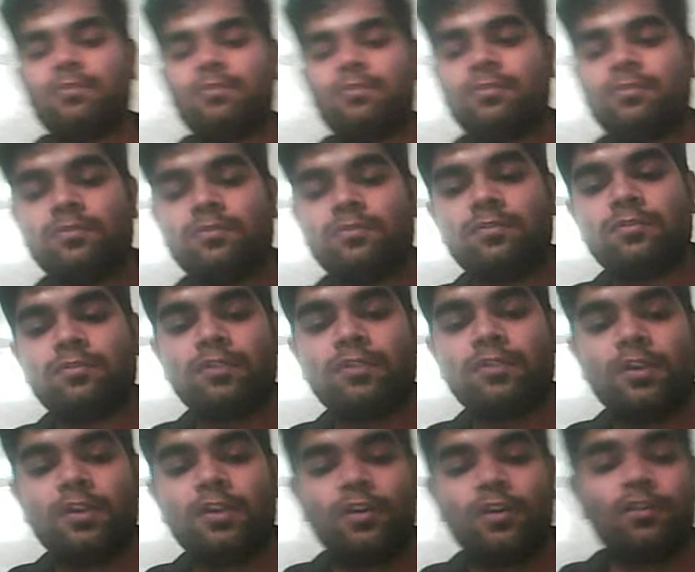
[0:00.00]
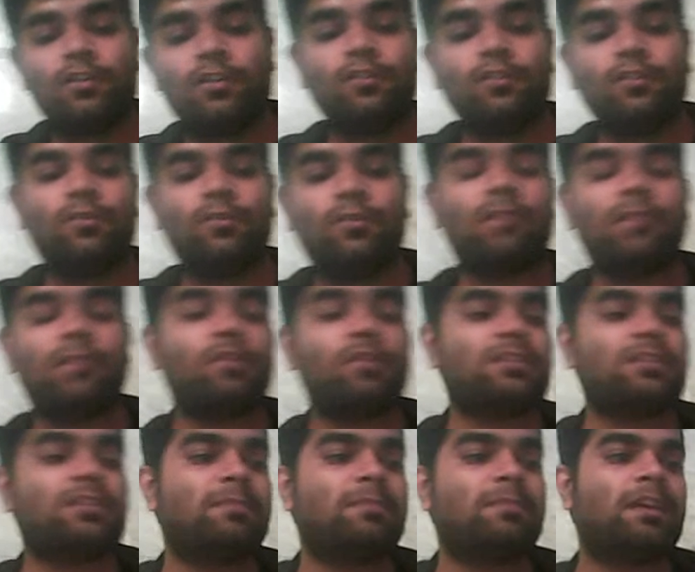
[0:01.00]
know who are
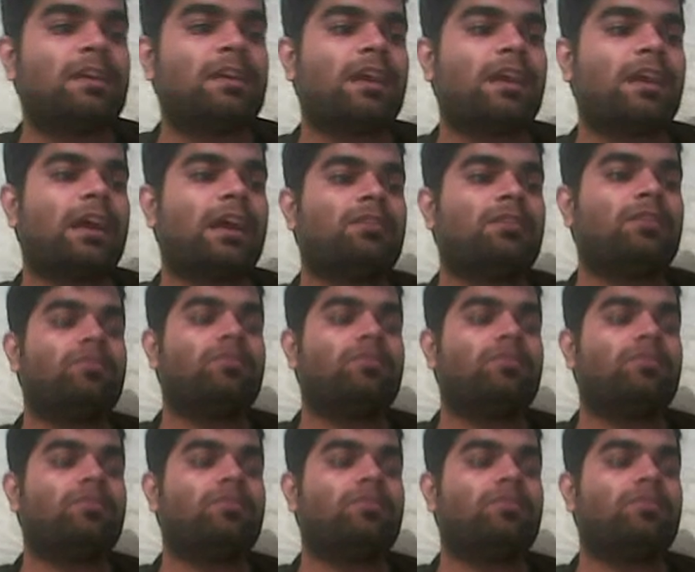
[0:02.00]
watching me. I don't